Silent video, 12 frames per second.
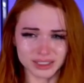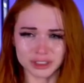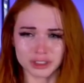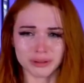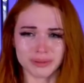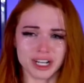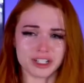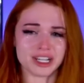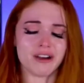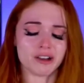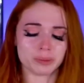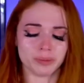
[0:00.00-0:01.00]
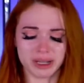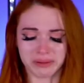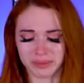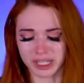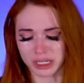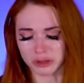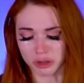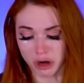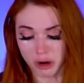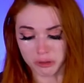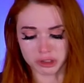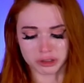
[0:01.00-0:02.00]
Too much. Now he's blaming me. He's like,
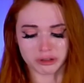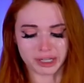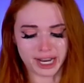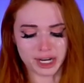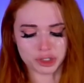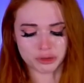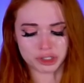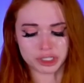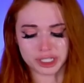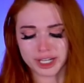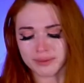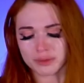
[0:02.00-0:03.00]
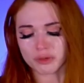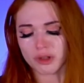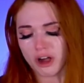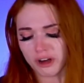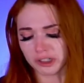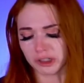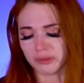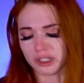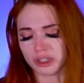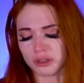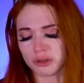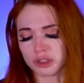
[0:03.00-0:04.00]
oh, I was literally answering DMs while arguing
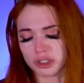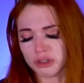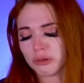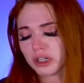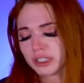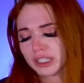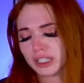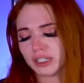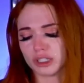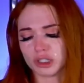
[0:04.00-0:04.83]
with you. It's still working.